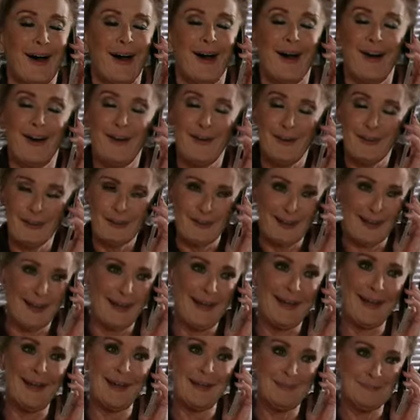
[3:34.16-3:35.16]

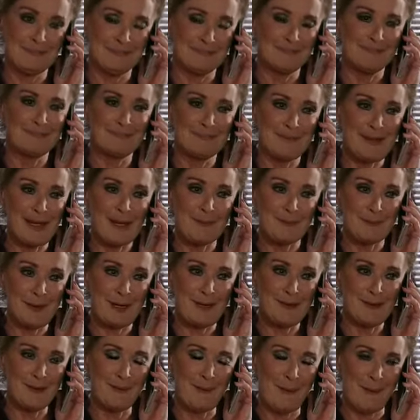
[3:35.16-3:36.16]
Okay,
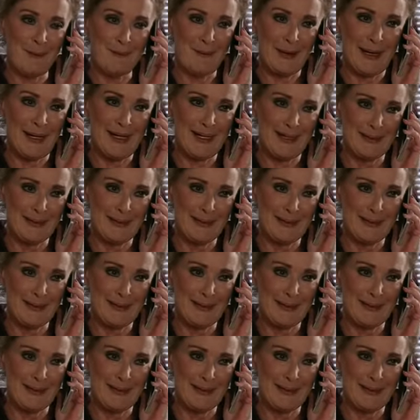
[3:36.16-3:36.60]
when do you want me?